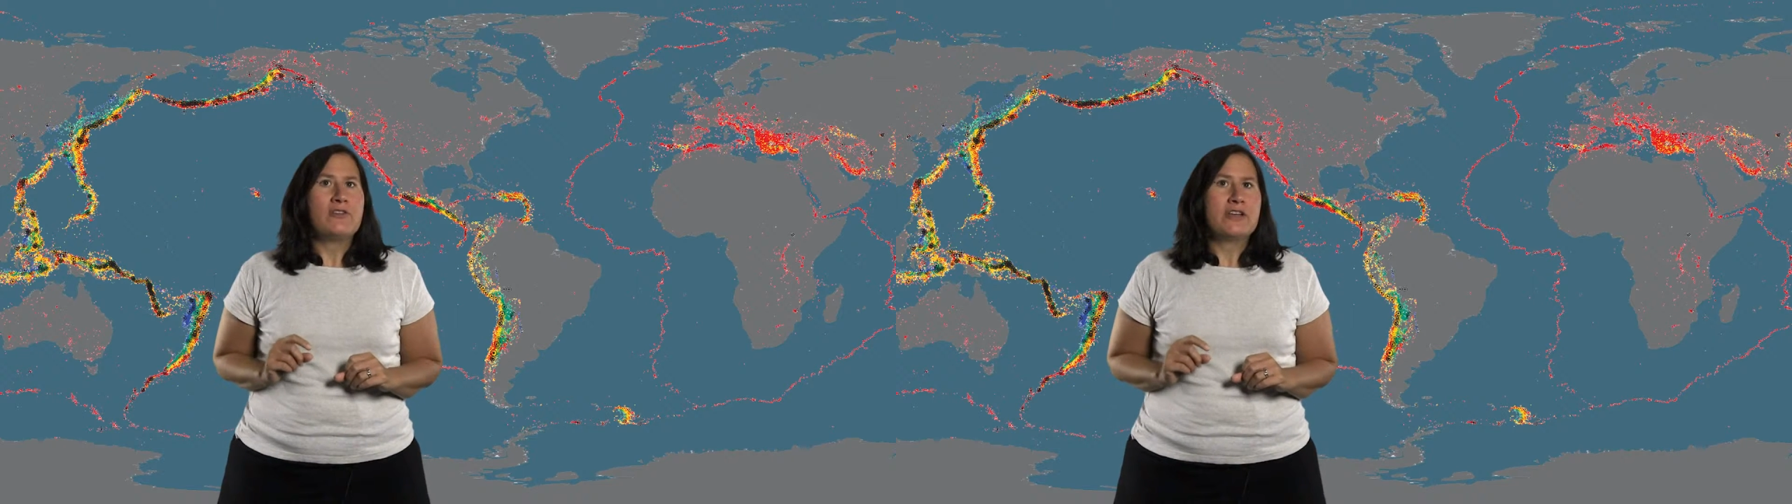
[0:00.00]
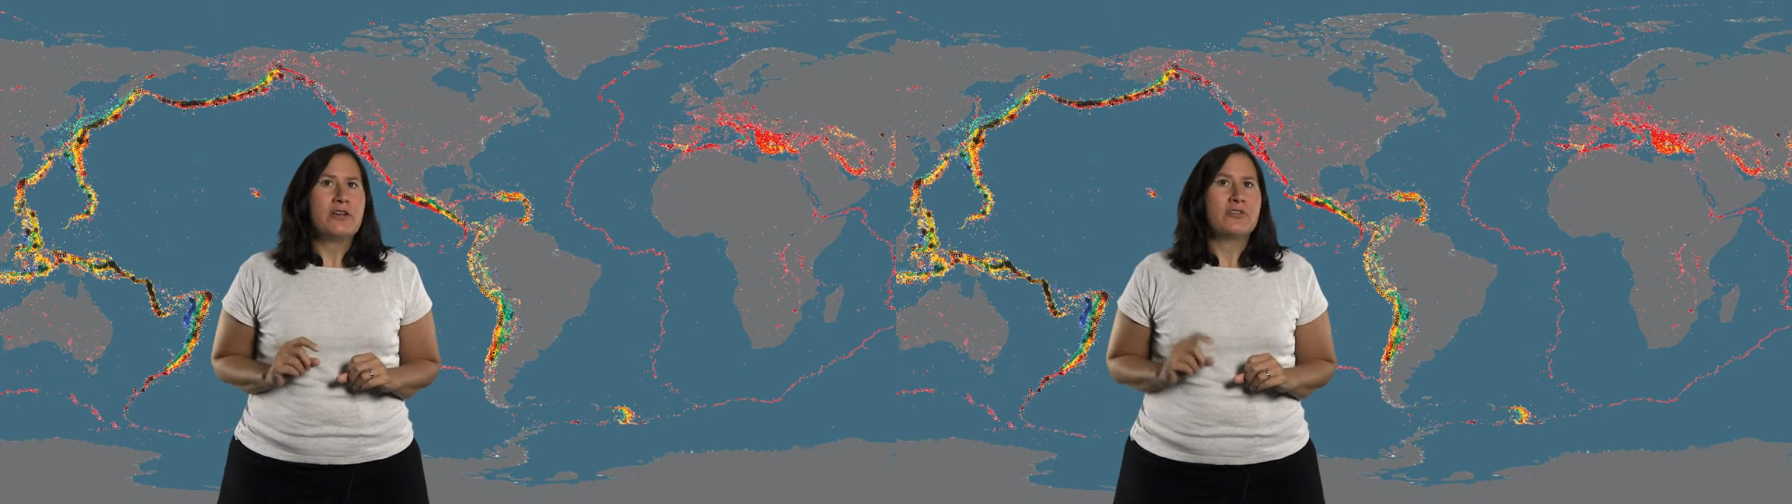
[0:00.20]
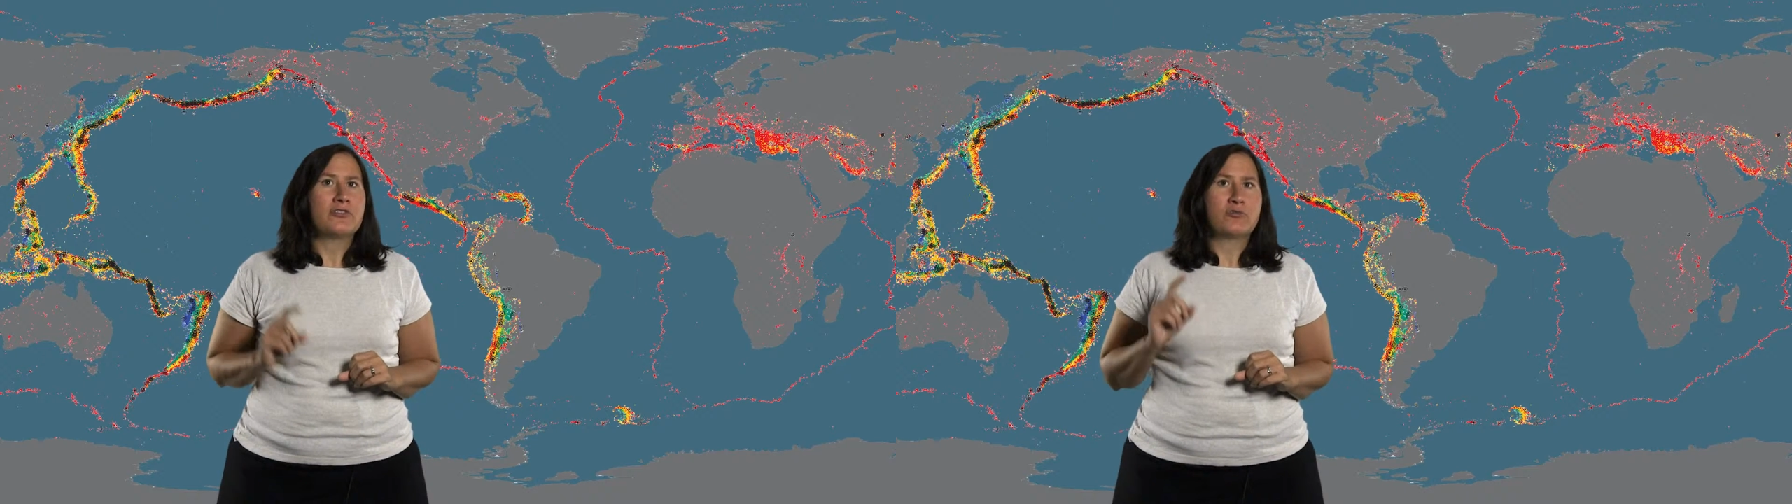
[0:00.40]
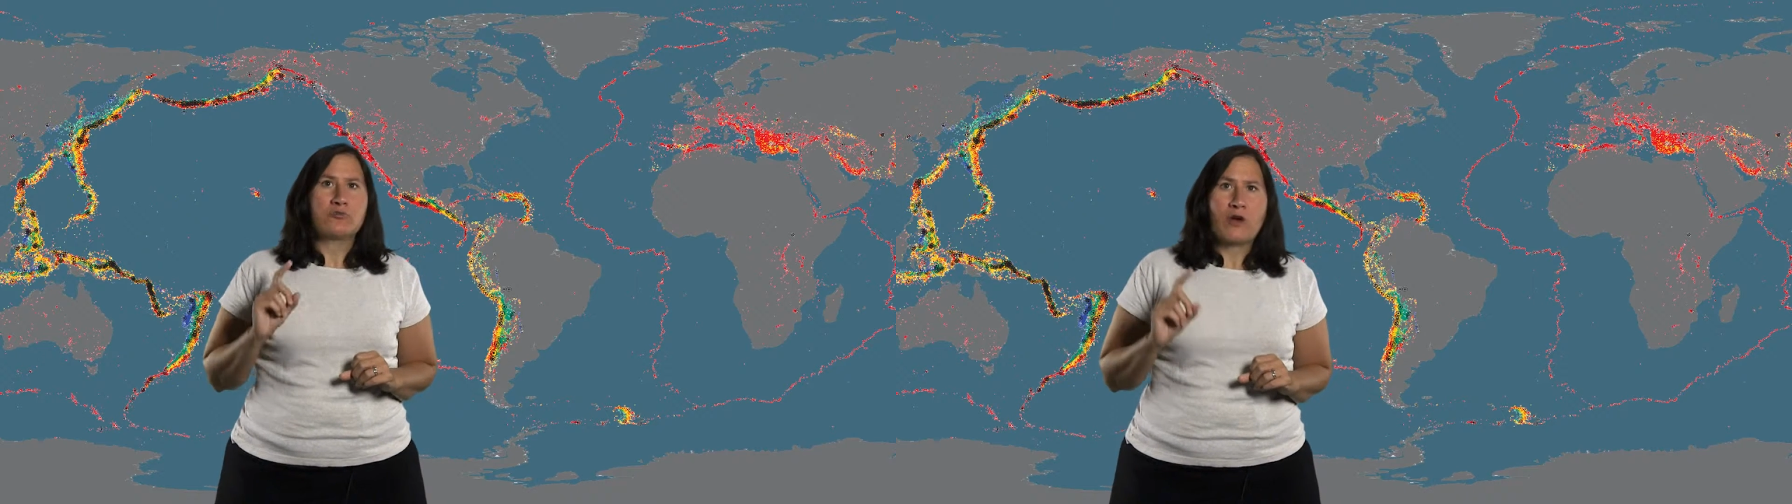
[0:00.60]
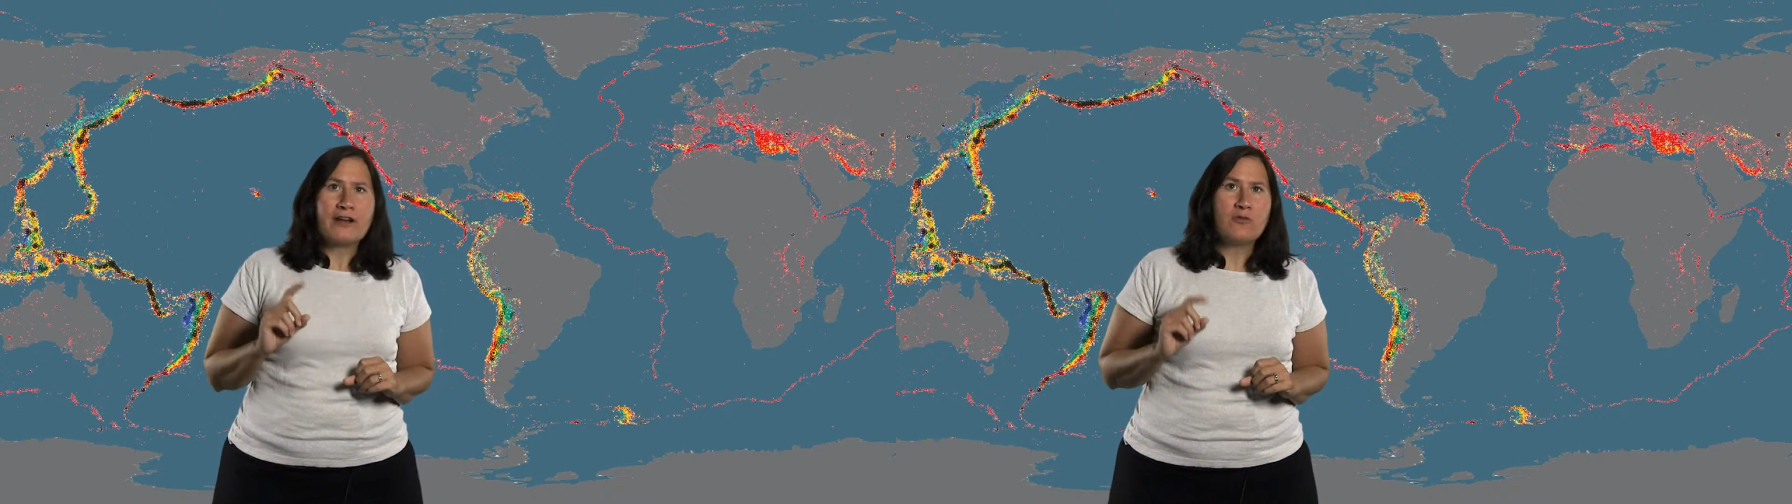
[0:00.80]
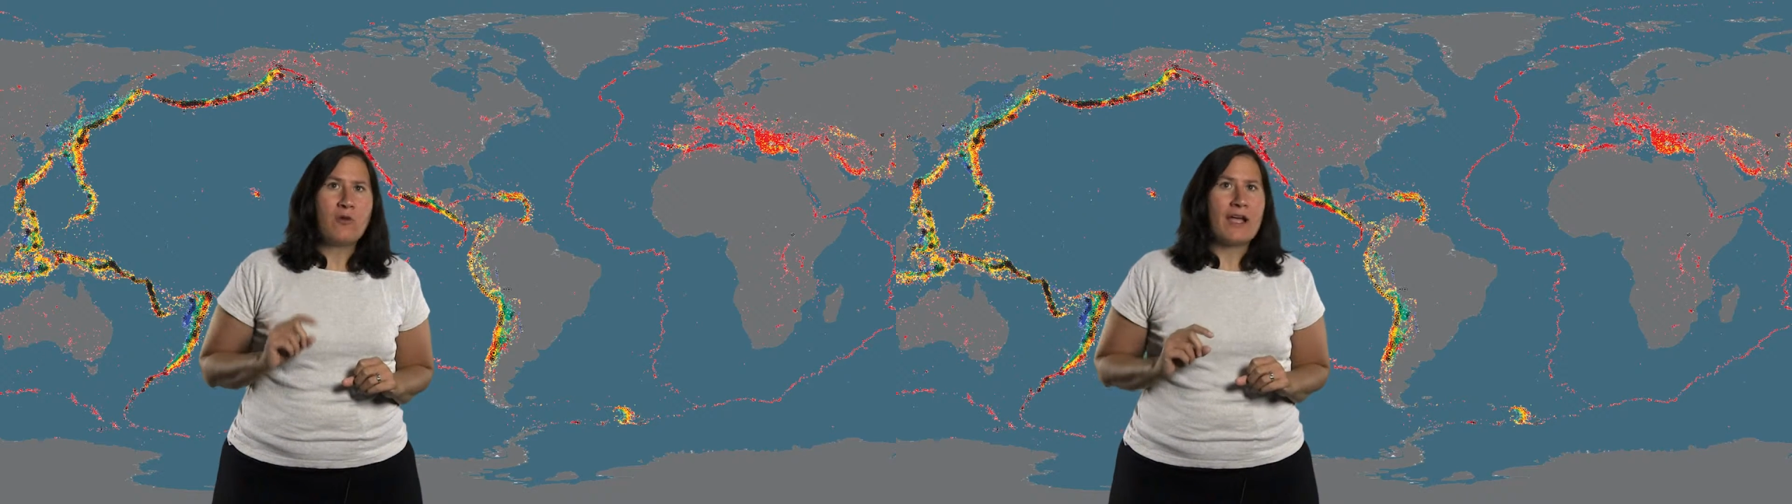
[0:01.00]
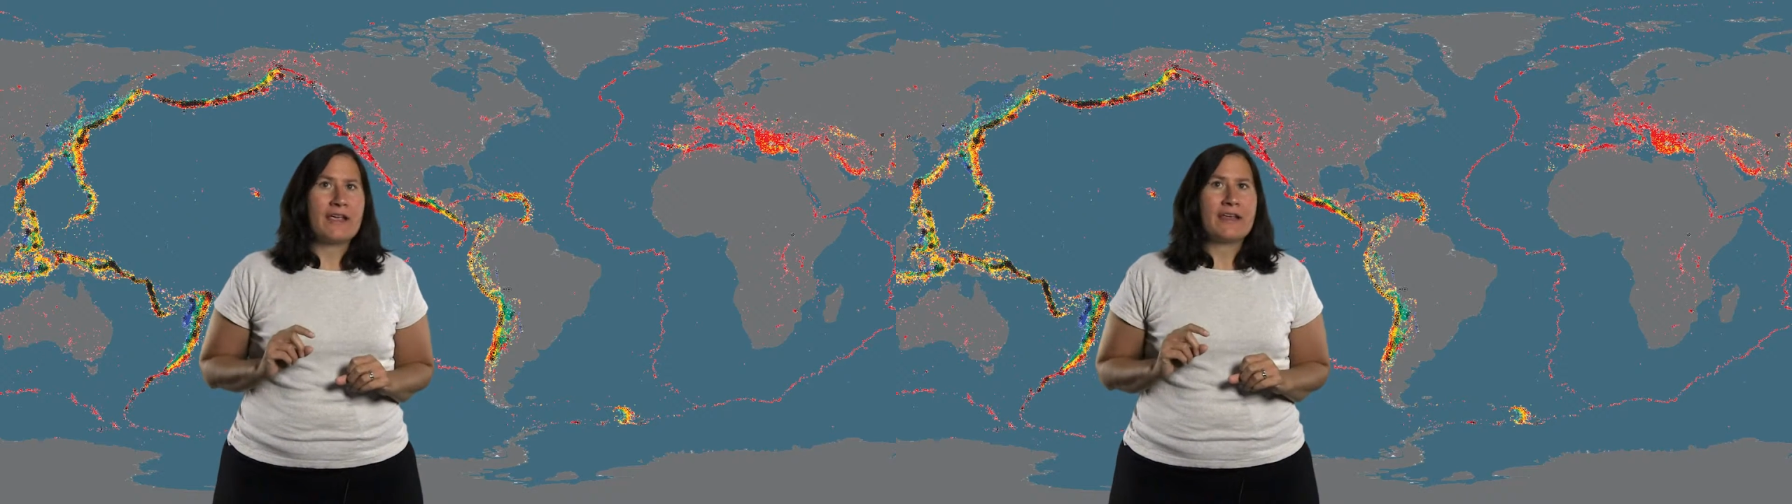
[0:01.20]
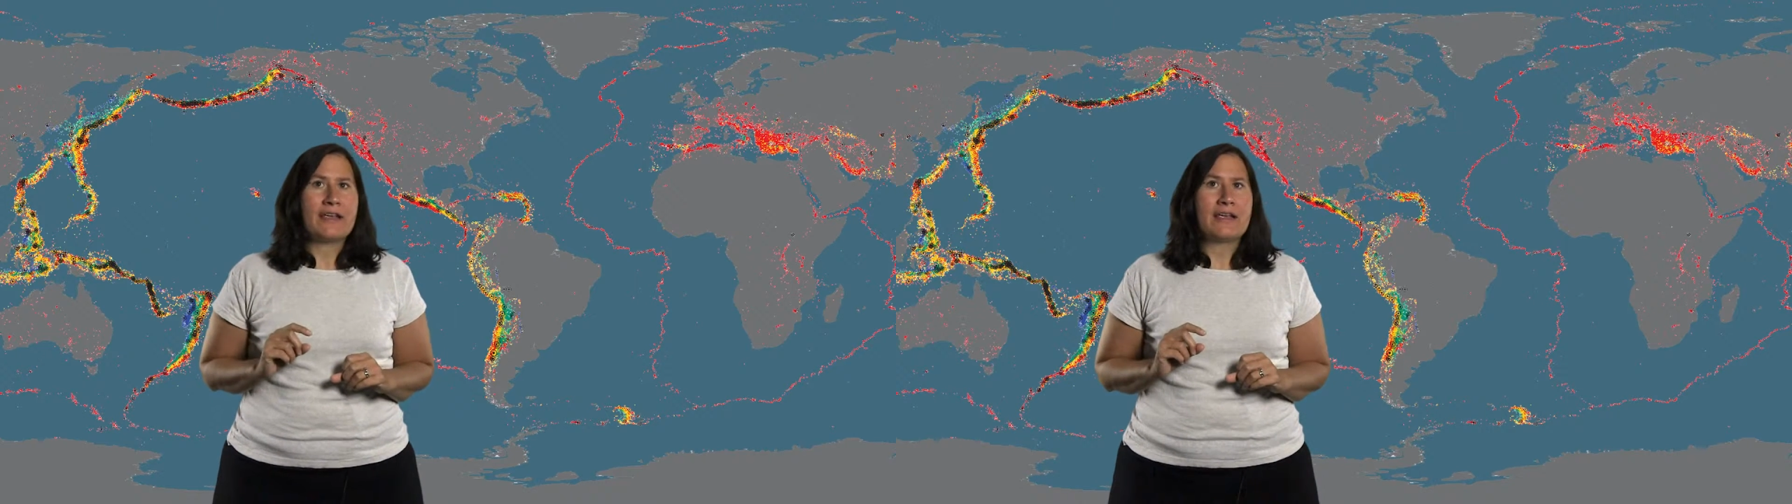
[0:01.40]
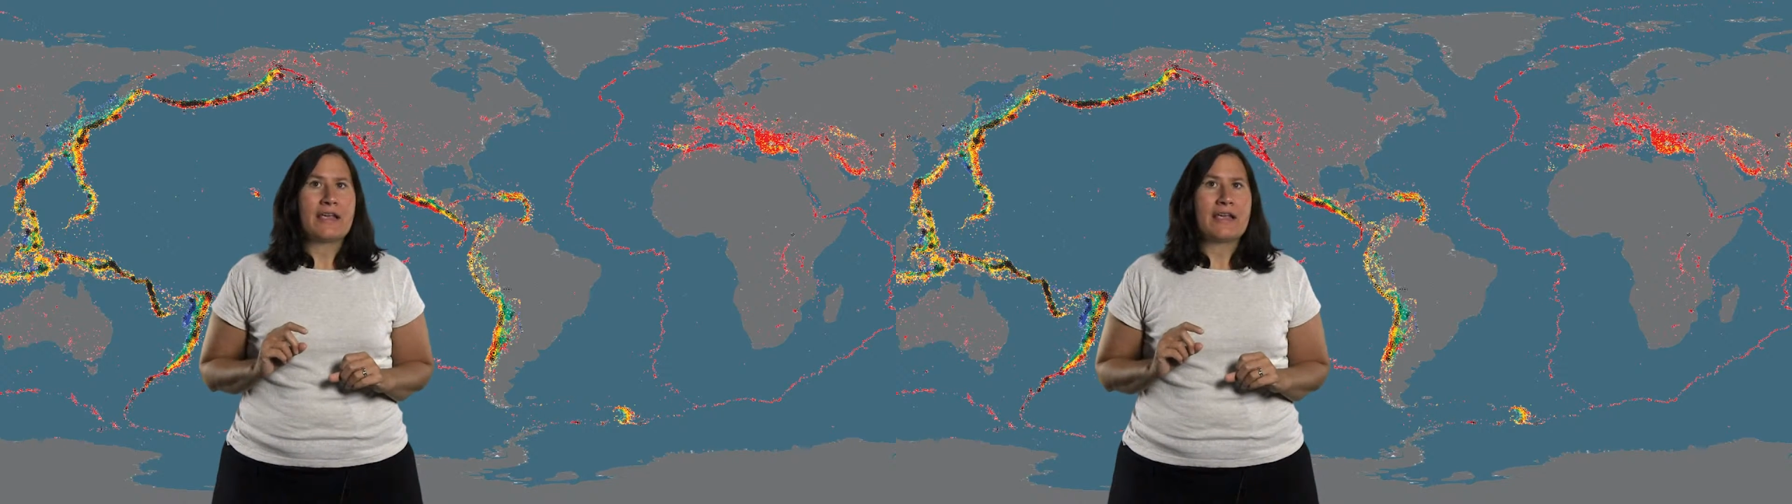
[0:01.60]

can notice right away